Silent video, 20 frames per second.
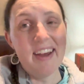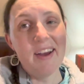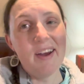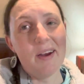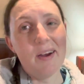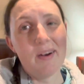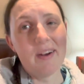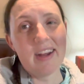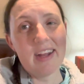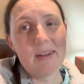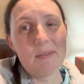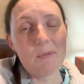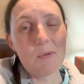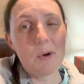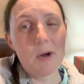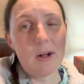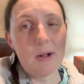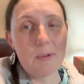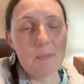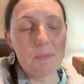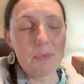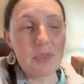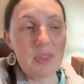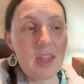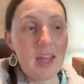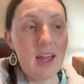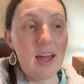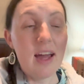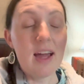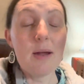All right, well,
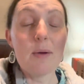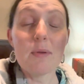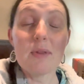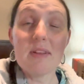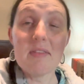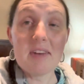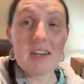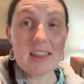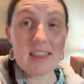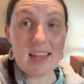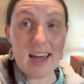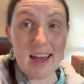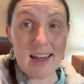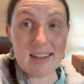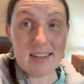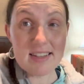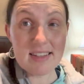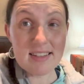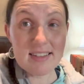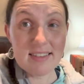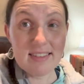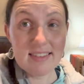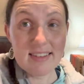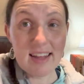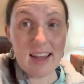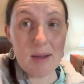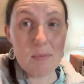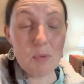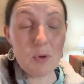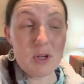I will leave it at that.
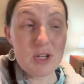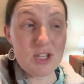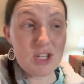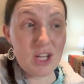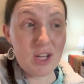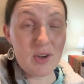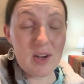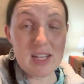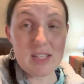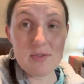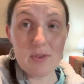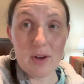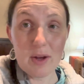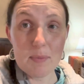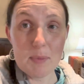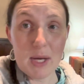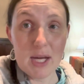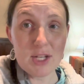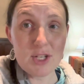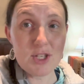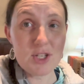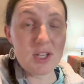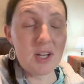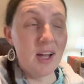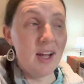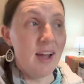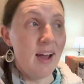I appreciate you guys very much.